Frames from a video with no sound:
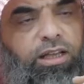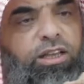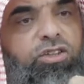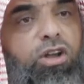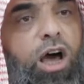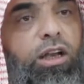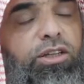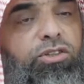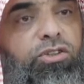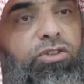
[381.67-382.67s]
His
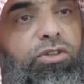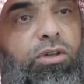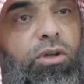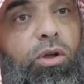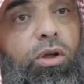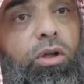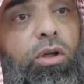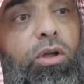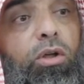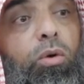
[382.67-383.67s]
knowledge,
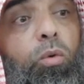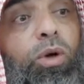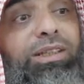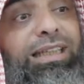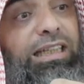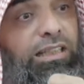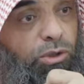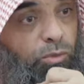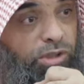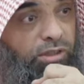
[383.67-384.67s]
what he
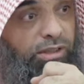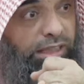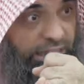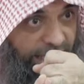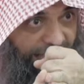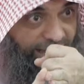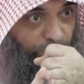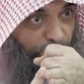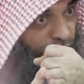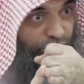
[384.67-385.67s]
did with it. Did he act
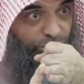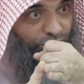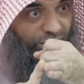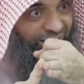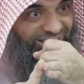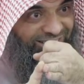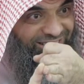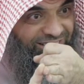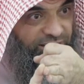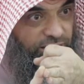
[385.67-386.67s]
upon it or not?
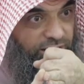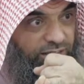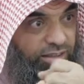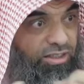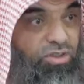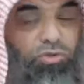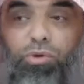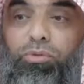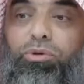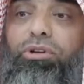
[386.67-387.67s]
This is
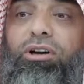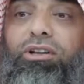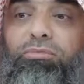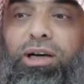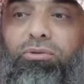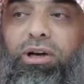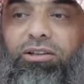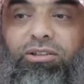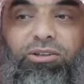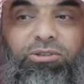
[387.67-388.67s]
what we were talking about a while
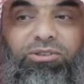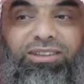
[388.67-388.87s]
ago.